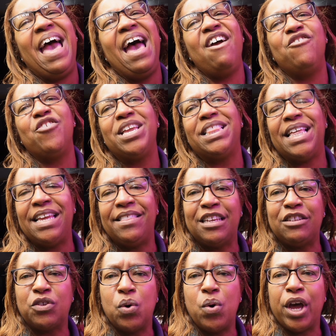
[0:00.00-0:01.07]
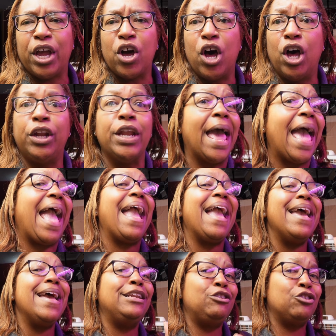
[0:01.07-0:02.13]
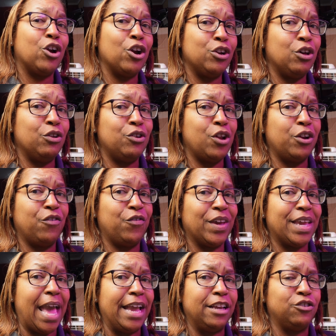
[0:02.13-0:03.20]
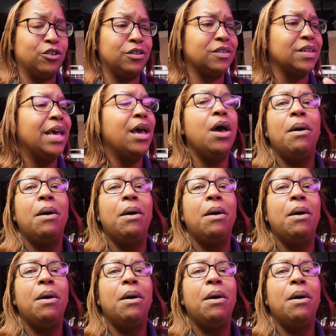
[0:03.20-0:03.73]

everything that's going on and turn on notifications